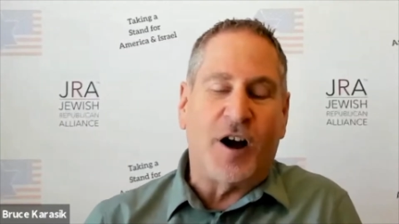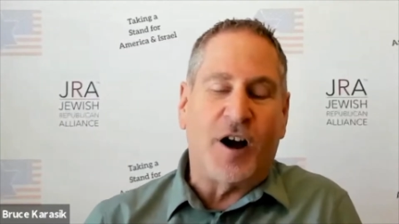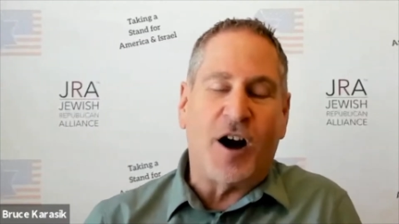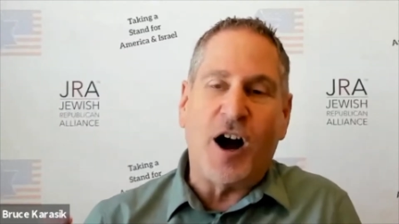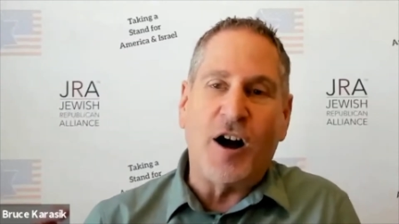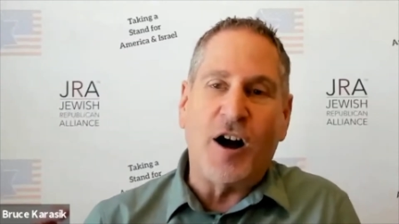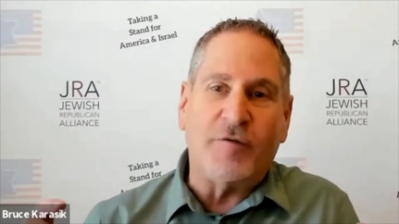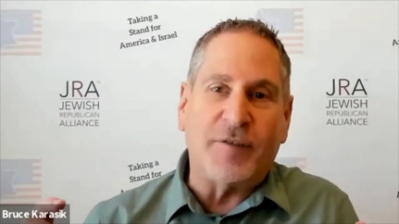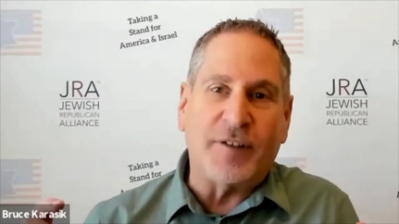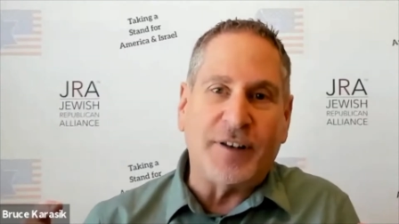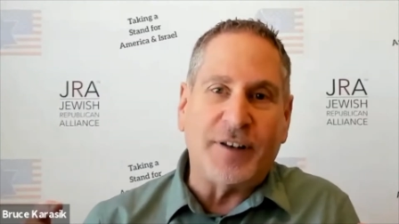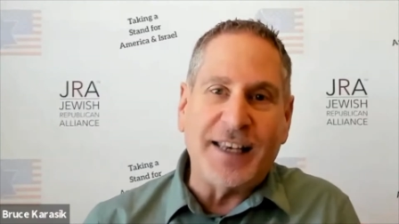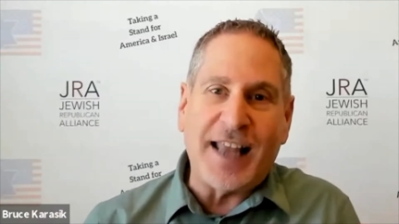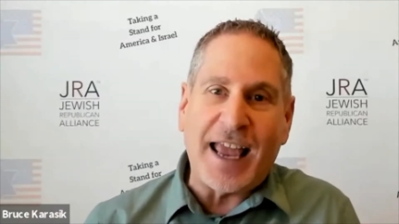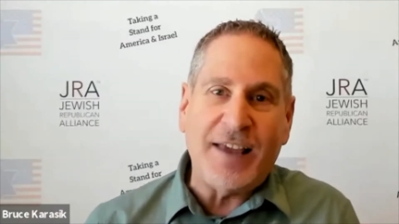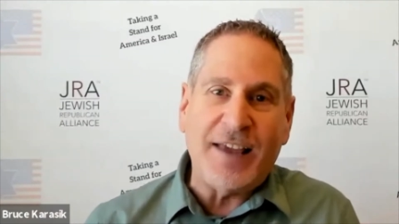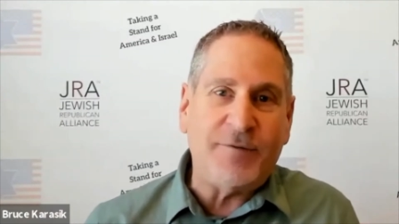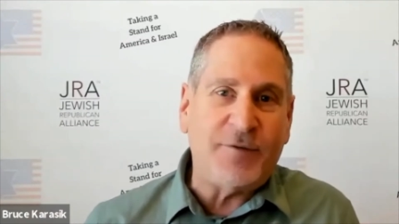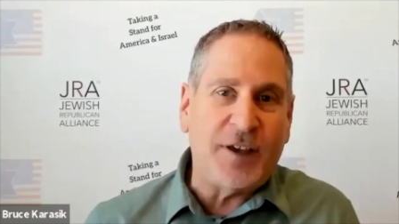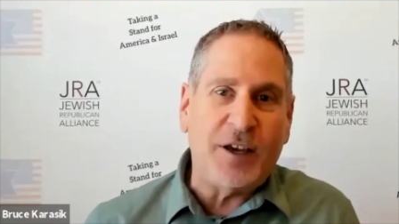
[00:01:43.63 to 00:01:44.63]
of
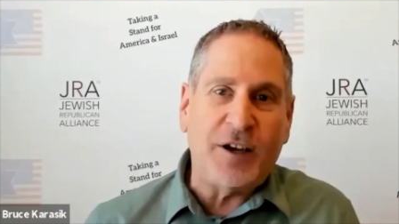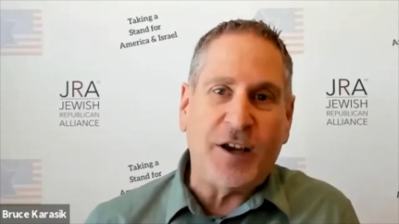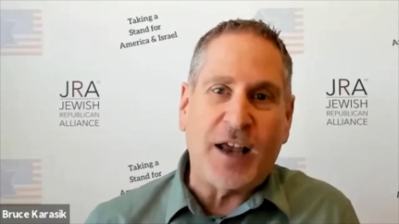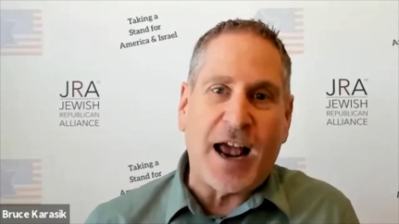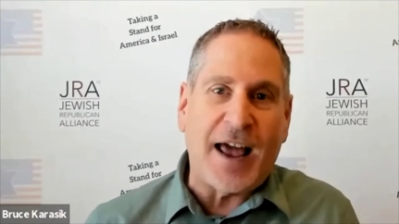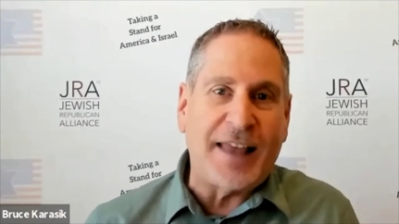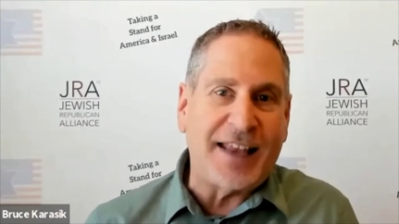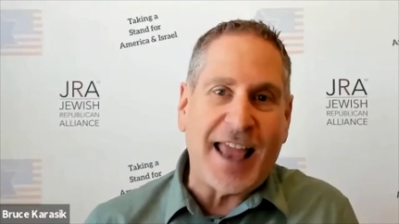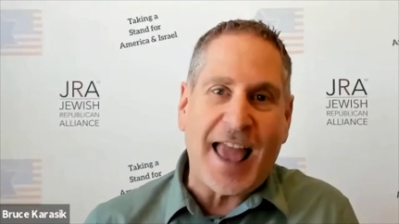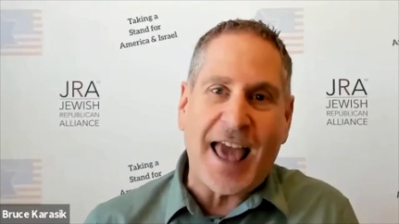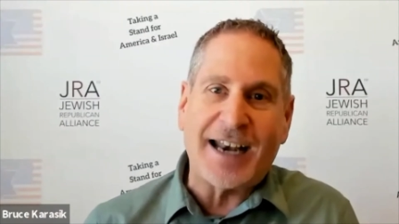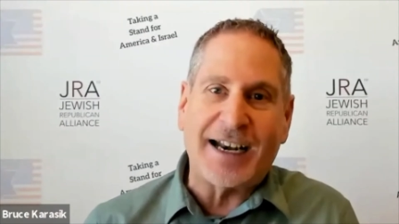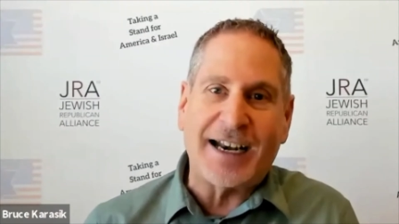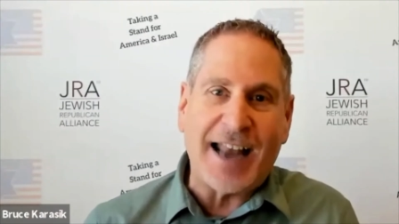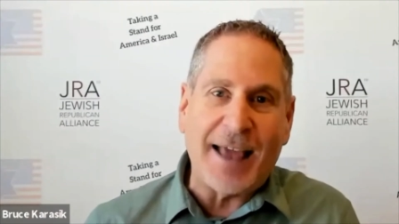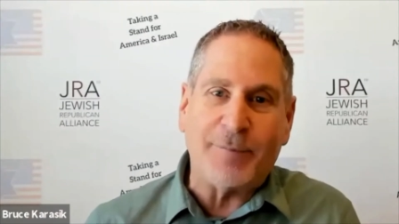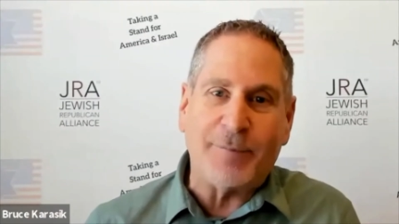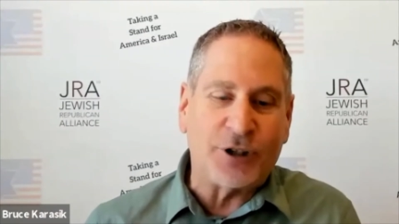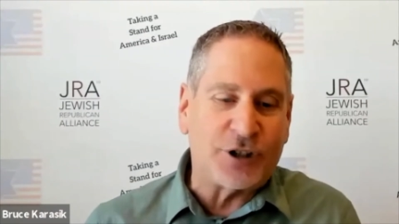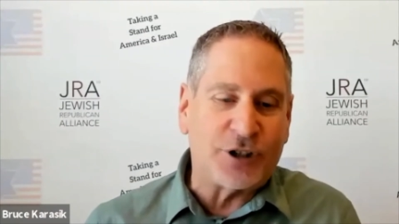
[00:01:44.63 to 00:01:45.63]
Navy, and they had an
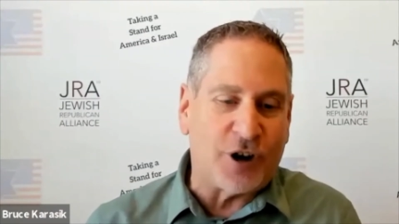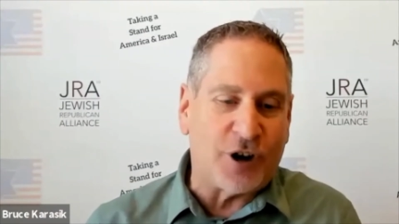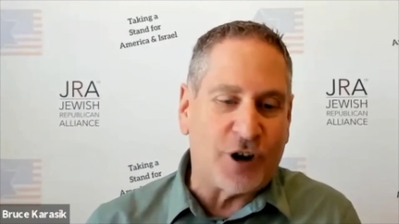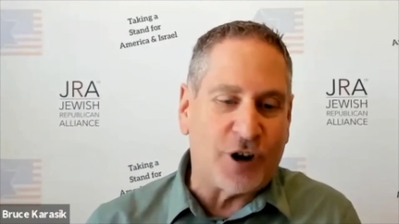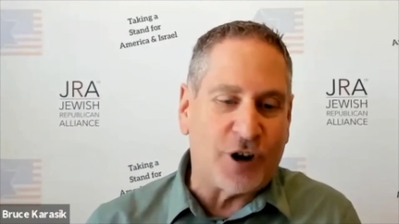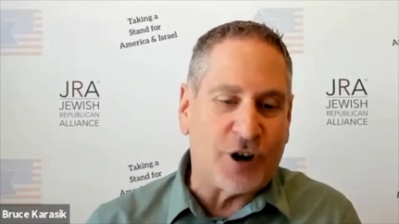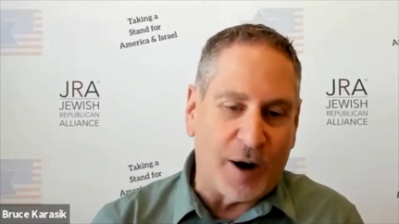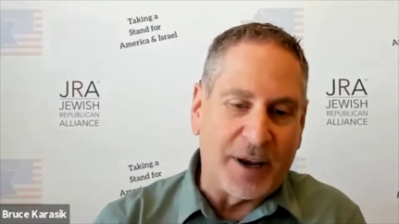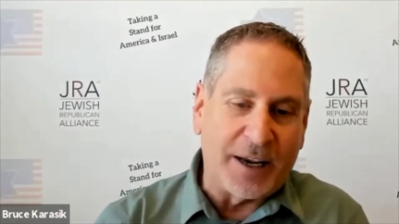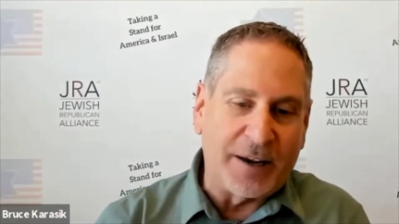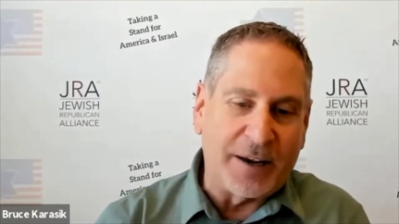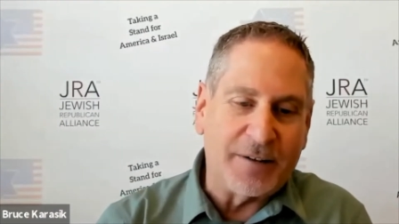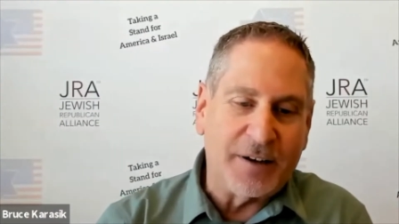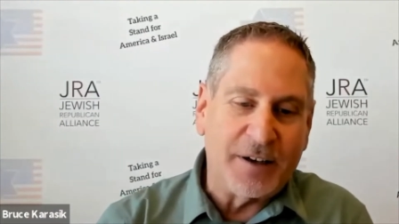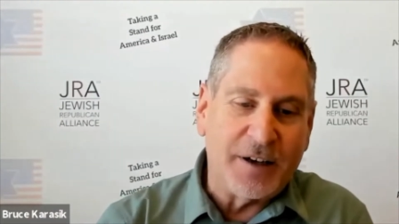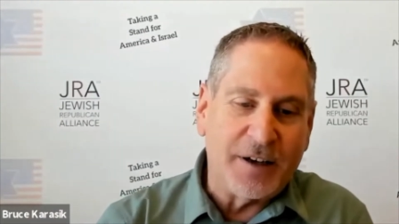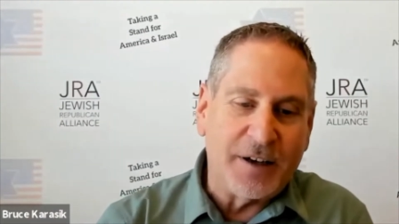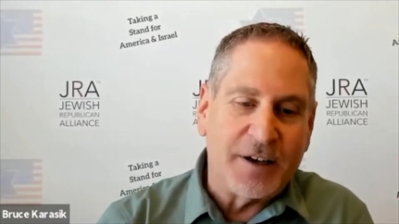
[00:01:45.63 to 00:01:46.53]
amateur army.